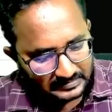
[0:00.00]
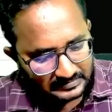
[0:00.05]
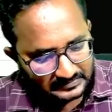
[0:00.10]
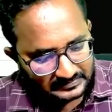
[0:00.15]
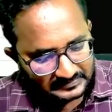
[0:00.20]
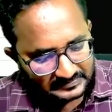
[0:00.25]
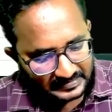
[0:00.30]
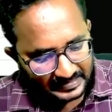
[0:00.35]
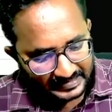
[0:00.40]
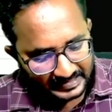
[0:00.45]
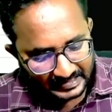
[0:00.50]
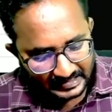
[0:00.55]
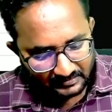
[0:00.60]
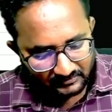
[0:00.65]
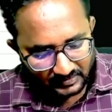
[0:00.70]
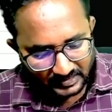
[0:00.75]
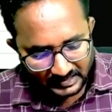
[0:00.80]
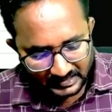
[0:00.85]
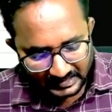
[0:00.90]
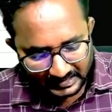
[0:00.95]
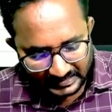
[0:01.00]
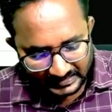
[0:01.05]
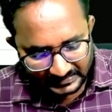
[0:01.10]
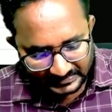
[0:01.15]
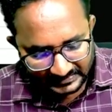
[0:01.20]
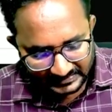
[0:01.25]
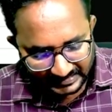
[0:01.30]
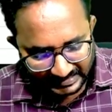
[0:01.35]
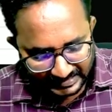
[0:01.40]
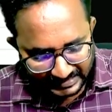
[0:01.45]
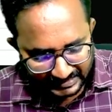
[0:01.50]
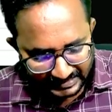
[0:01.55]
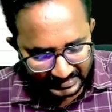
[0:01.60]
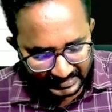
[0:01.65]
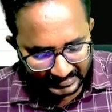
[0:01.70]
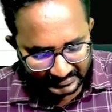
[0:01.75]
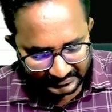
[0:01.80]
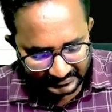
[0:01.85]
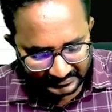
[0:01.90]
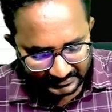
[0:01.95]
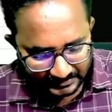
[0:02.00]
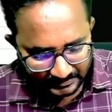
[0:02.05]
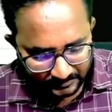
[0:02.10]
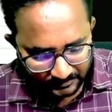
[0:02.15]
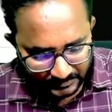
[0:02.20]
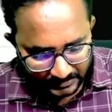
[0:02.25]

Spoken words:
Second one is interest.